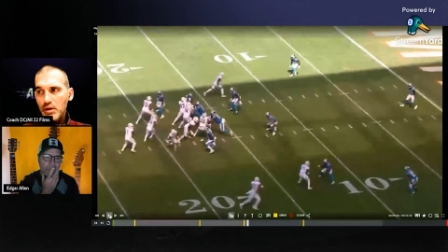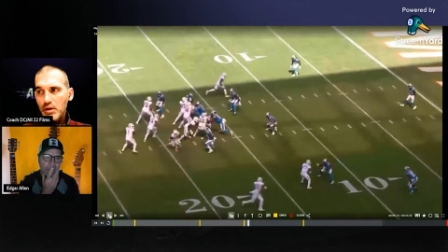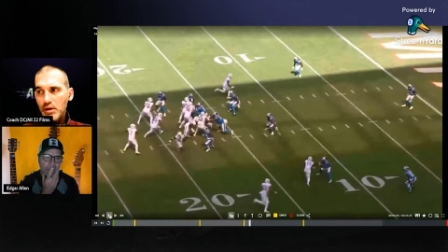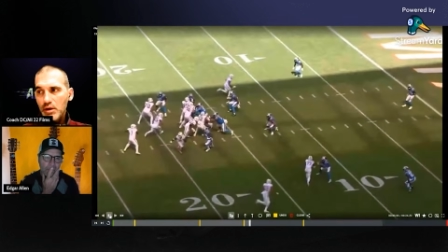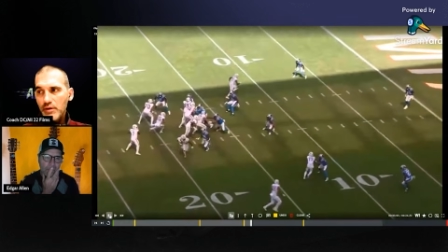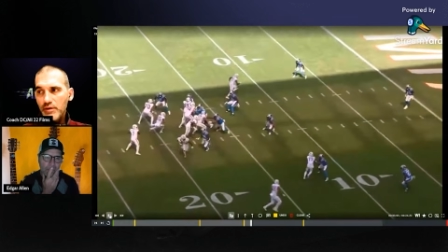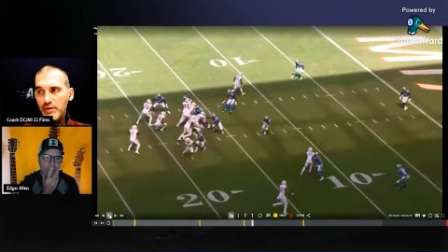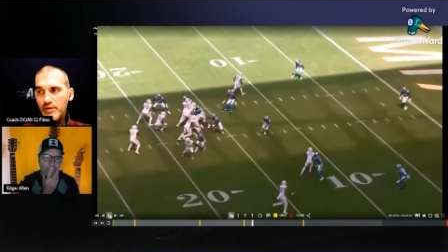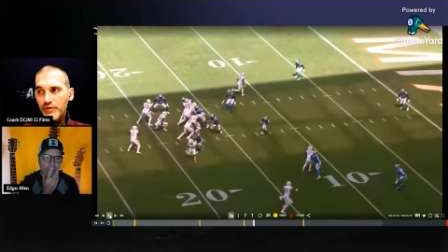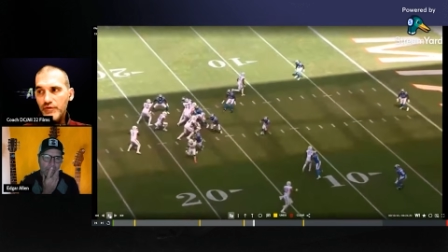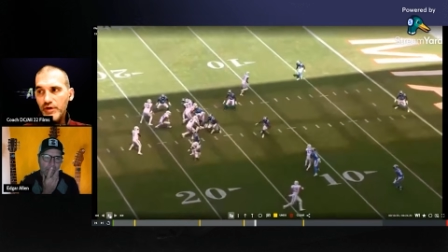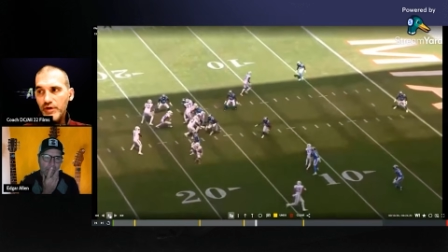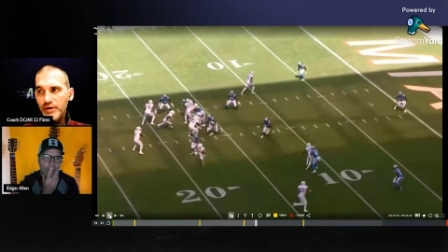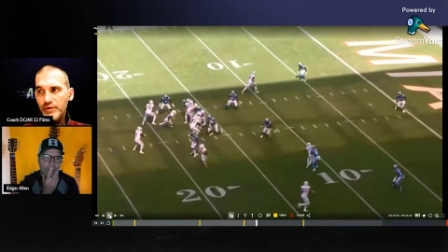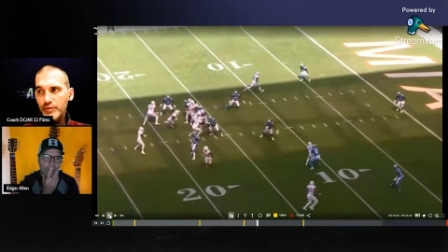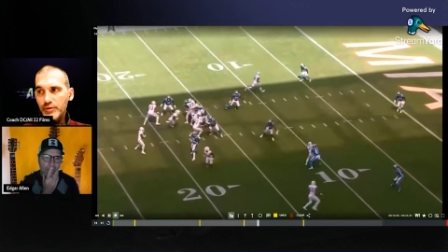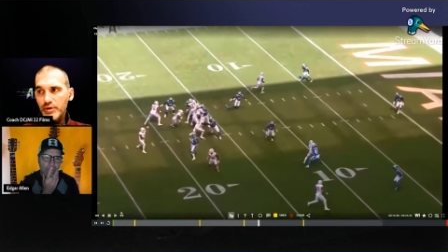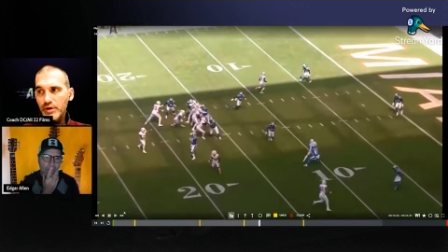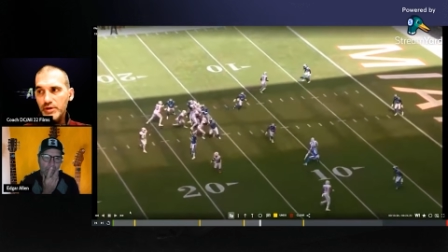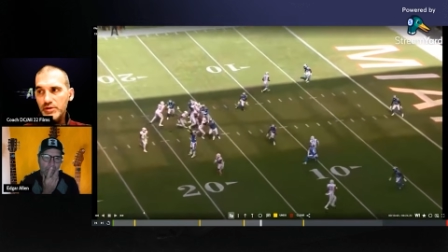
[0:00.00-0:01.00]
and the defender
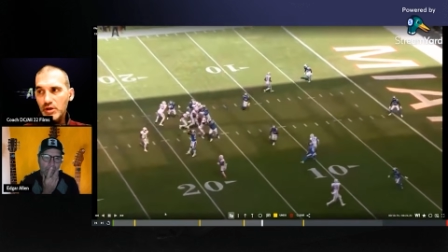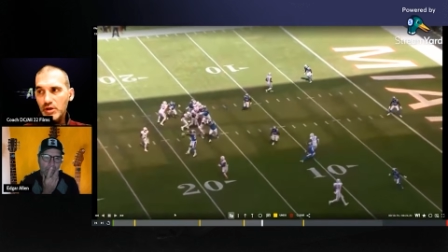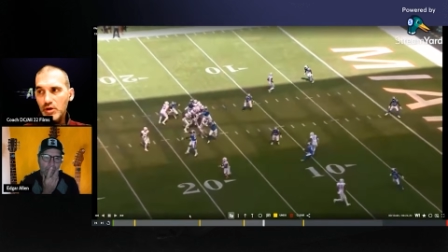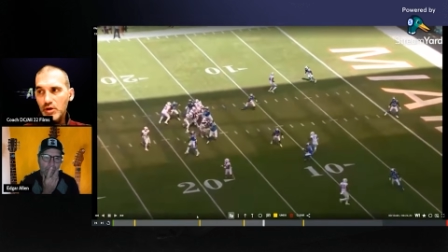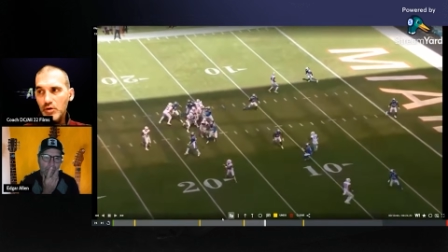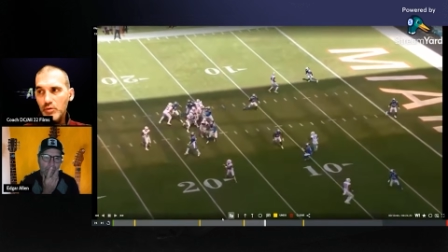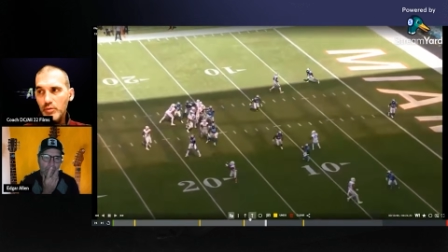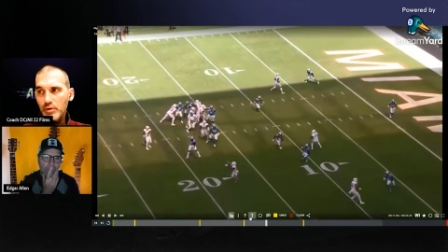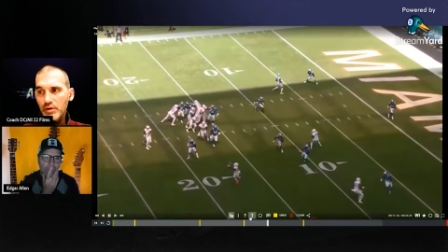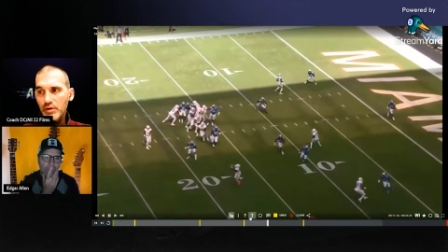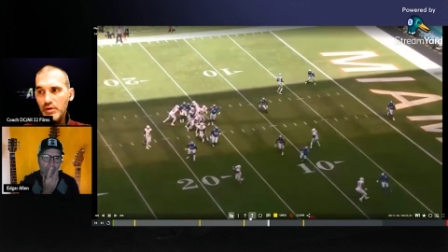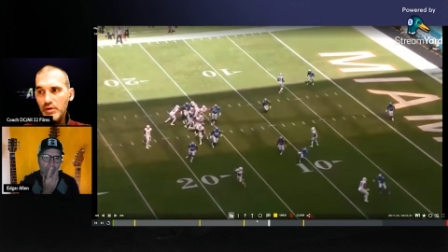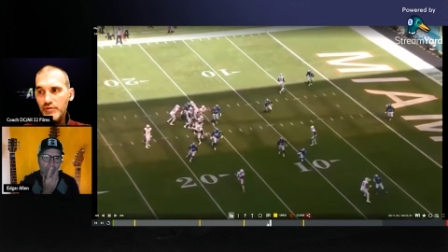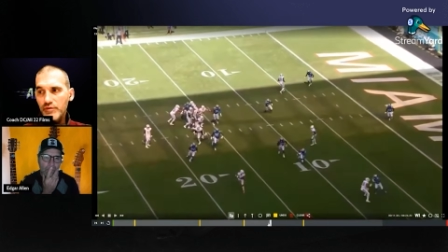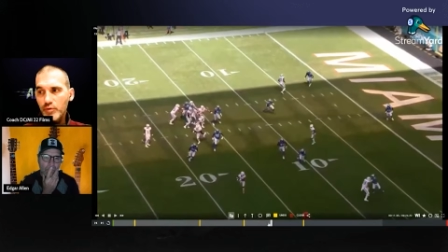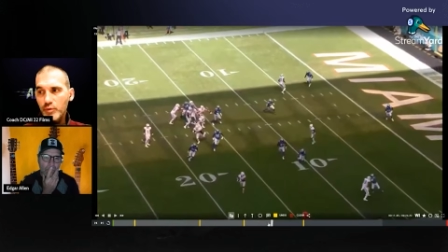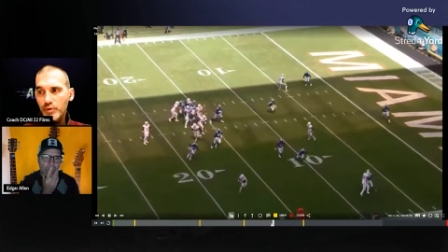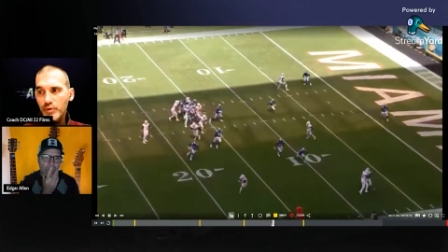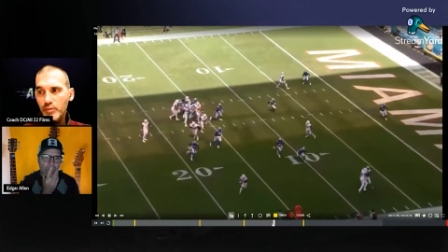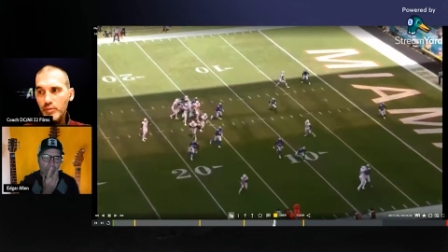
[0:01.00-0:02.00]
doesn't go with it,
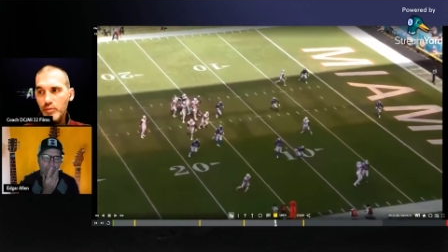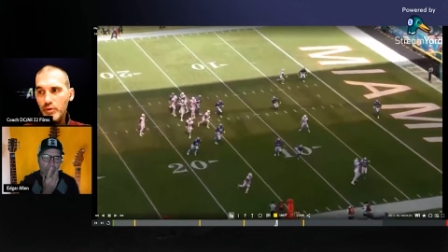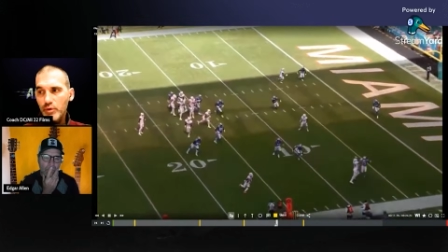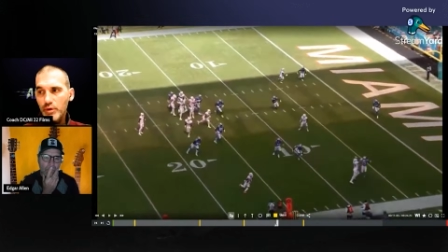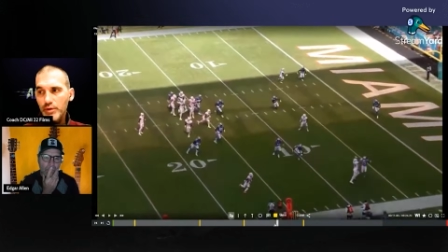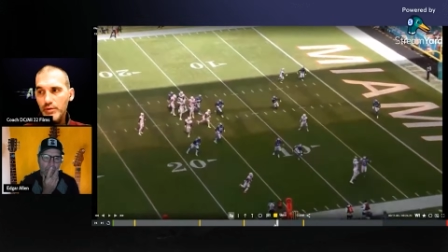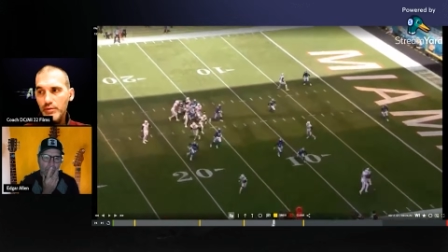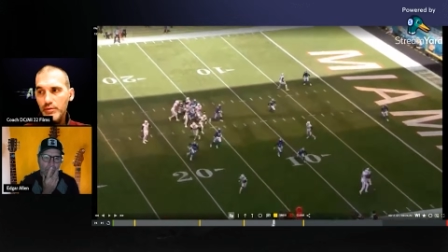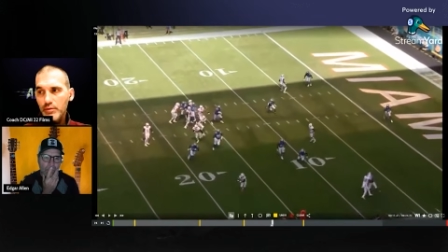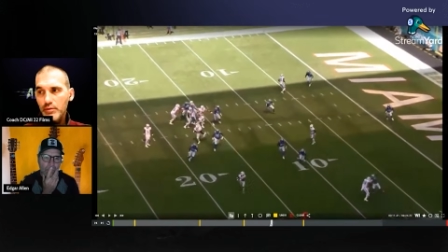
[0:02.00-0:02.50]
41.